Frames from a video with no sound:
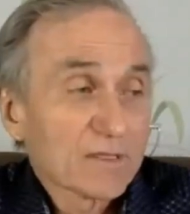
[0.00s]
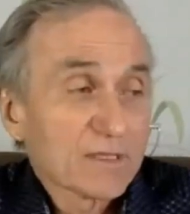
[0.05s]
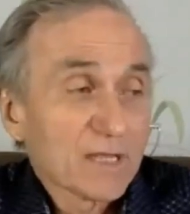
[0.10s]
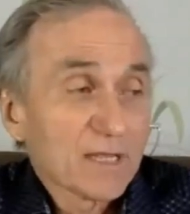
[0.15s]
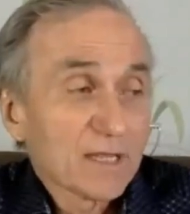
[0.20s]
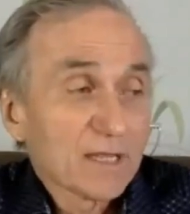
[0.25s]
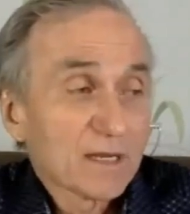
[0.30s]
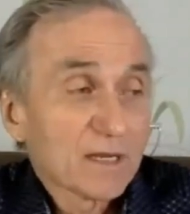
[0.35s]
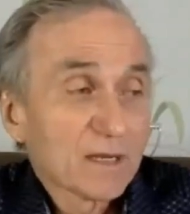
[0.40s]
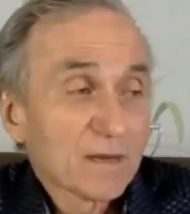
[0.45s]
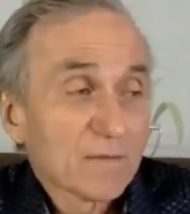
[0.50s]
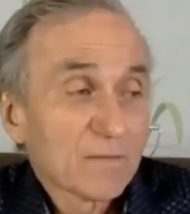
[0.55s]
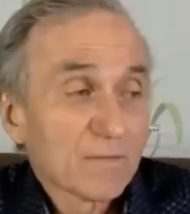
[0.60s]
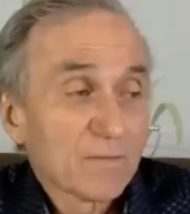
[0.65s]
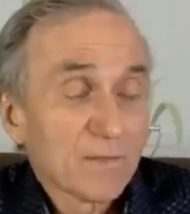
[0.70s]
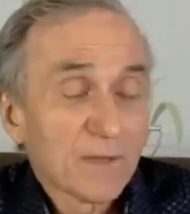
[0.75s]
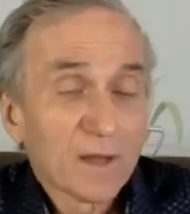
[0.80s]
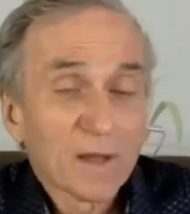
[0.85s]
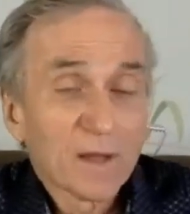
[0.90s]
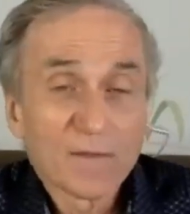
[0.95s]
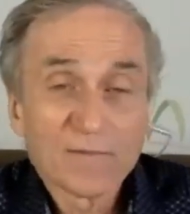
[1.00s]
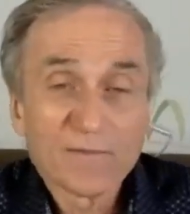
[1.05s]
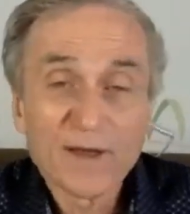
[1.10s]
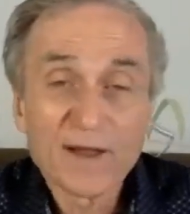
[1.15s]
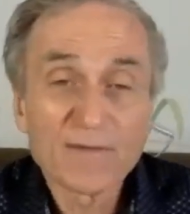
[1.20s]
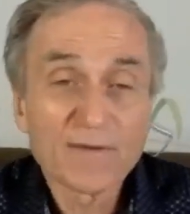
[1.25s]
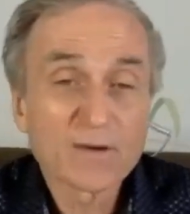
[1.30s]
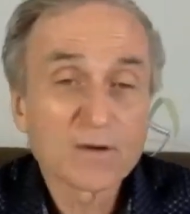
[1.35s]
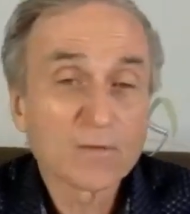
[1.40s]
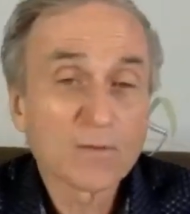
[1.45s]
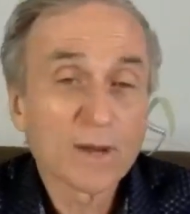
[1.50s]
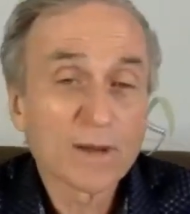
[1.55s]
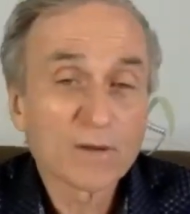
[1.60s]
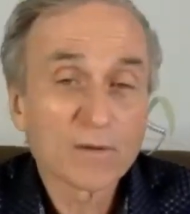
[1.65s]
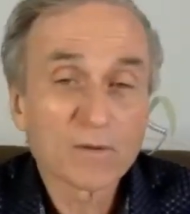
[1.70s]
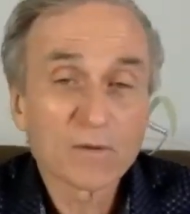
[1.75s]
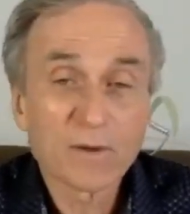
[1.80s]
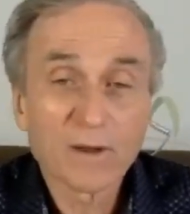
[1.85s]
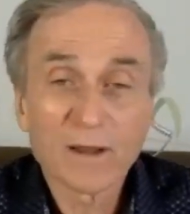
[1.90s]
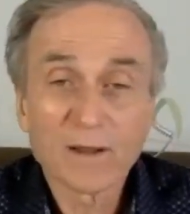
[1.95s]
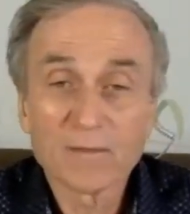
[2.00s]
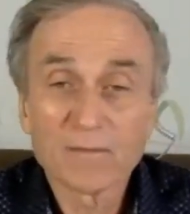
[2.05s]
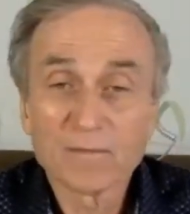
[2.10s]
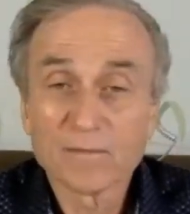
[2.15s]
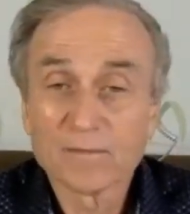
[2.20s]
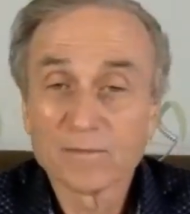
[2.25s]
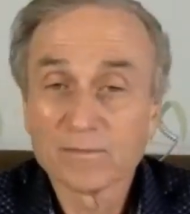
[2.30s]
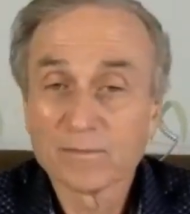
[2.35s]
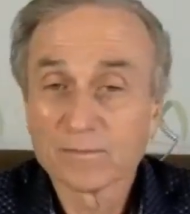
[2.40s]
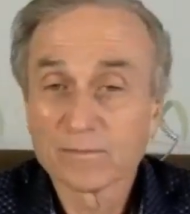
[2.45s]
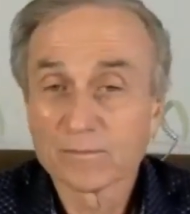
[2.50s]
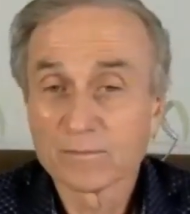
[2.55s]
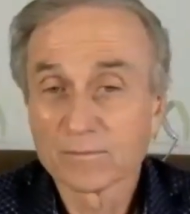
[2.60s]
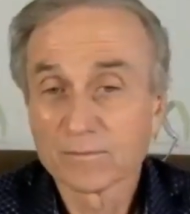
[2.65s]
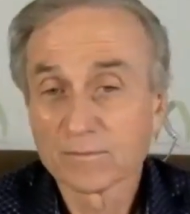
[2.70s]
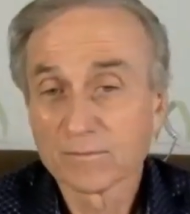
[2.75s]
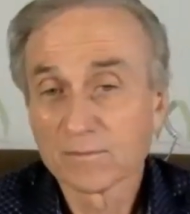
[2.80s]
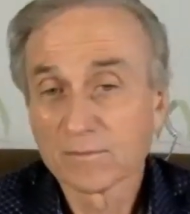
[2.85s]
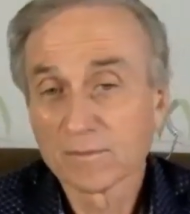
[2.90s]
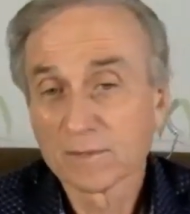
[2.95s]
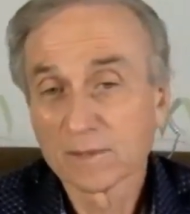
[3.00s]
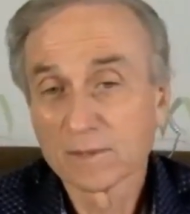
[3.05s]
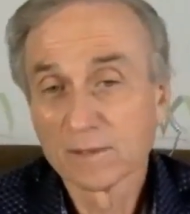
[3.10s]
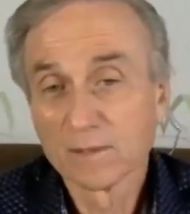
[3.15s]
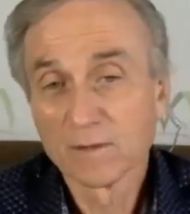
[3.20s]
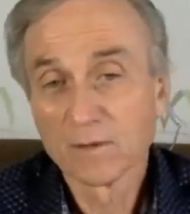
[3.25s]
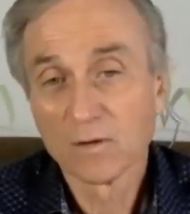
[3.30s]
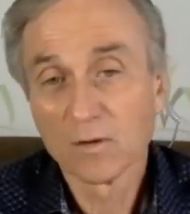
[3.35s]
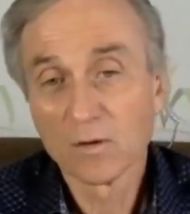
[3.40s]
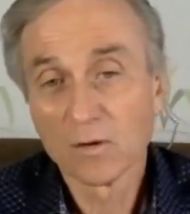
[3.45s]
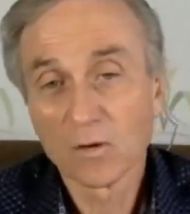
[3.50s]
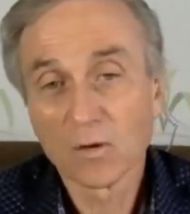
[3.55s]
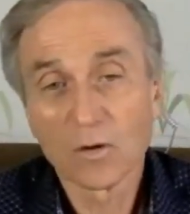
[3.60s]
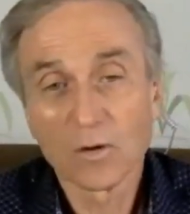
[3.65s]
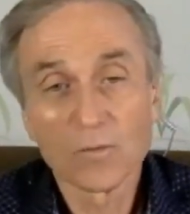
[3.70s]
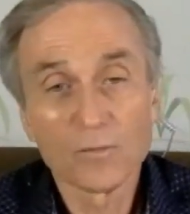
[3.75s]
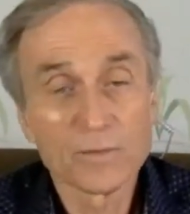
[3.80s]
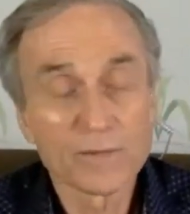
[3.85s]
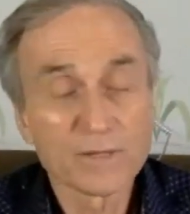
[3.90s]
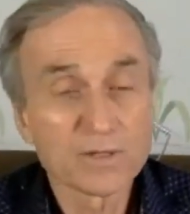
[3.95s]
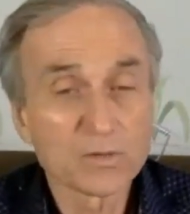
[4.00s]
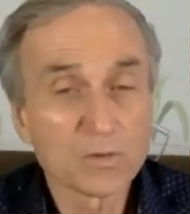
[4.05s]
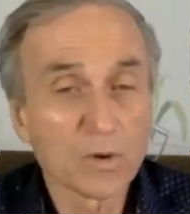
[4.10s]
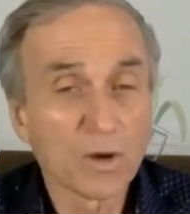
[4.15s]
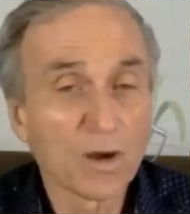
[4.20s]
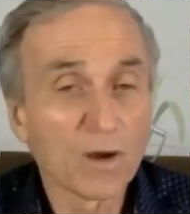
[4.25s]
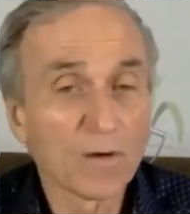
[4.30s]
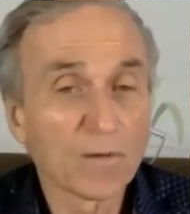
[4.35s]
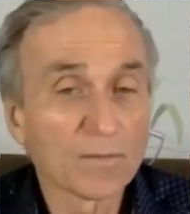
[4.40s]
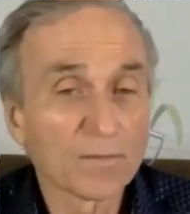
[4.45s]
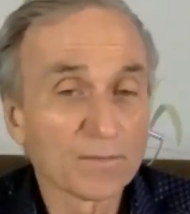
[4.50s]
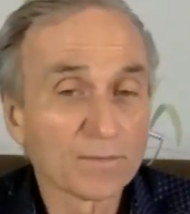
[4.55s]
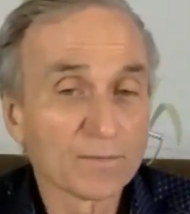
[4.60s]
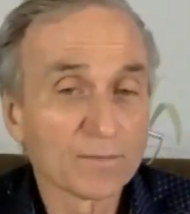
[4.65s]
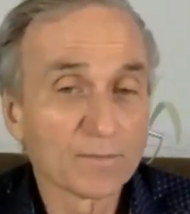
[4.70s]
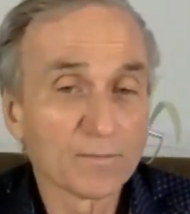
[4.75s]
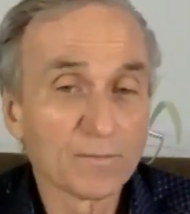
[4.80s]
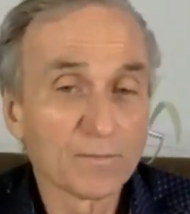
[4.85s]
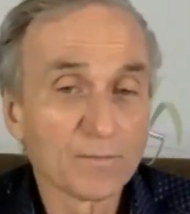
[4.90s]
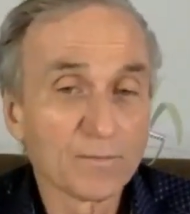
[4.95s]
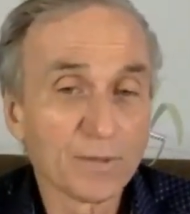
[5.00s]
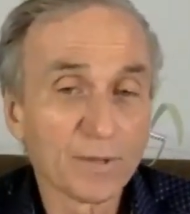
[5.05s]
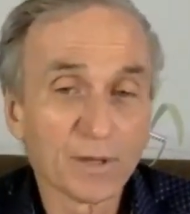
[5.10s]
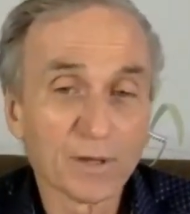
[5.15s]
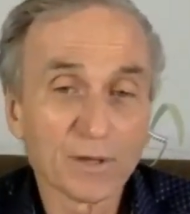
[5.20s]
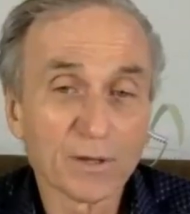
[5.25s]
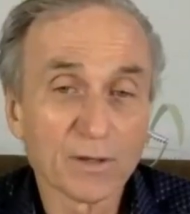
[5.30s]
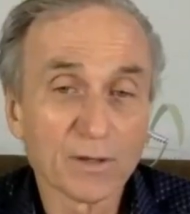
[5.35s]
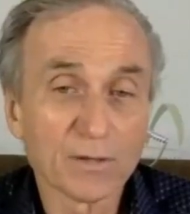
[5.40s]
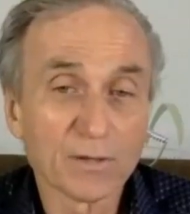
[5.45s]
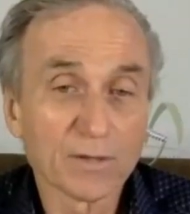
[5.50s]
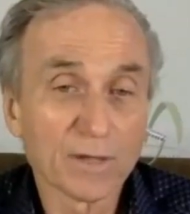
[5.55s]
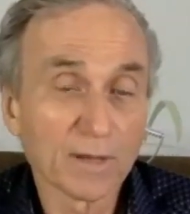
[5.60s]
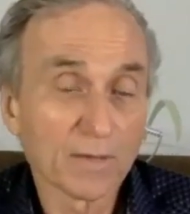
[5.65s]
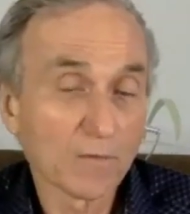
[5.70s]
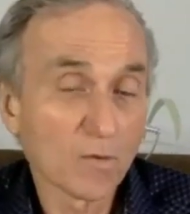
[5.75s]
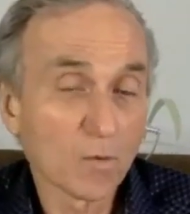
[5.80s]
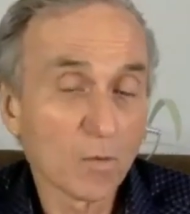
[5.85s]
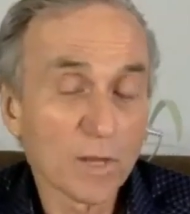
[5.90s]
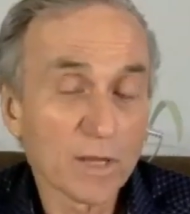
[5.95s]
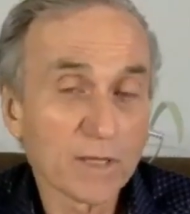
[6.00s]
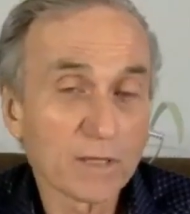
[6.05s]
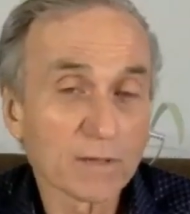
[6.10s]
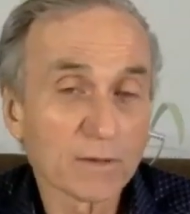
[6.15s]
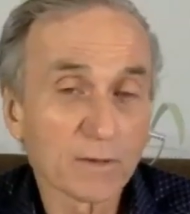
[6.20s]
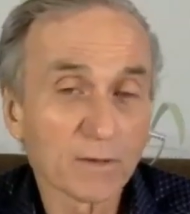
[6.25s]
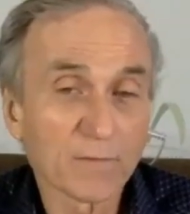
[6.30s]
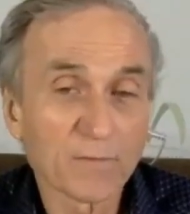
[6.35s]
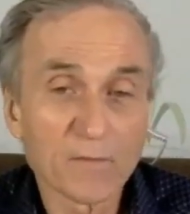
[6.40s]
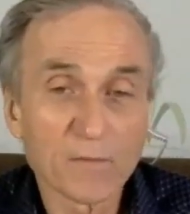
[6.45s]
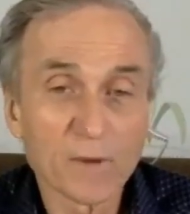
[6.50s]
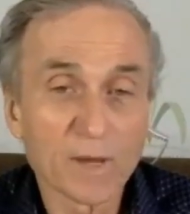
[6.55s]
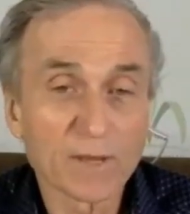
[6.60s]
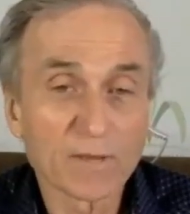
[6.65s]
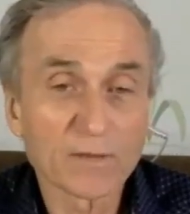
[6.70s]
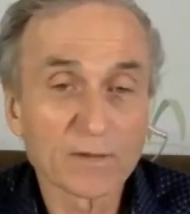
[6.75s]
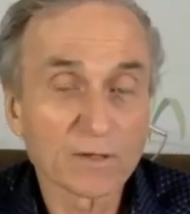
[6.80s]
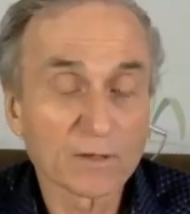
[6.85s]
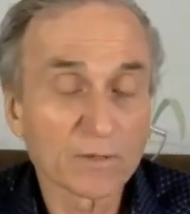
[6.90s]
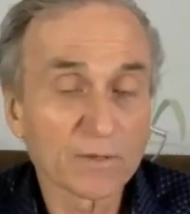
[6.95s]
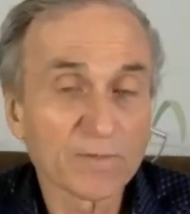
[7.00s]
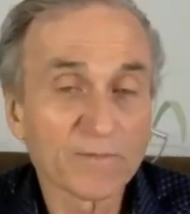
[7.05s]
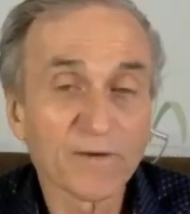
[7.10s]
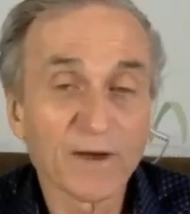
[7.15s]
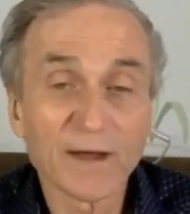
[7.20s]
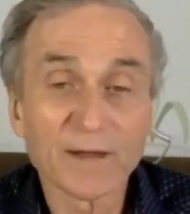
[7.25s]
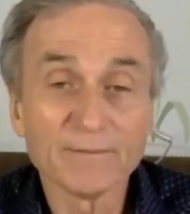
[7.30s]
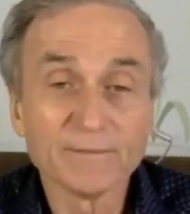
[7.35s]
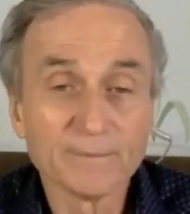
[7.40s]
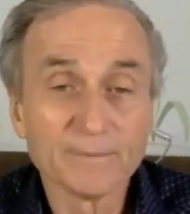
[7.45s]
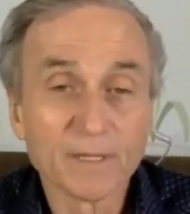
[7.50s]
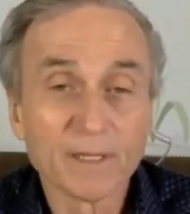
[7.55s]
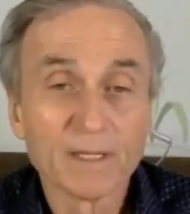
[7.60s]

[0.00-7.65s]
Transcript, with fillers: take a, a 500 microgram oral B12 pill every week or every month, you're going to be fine.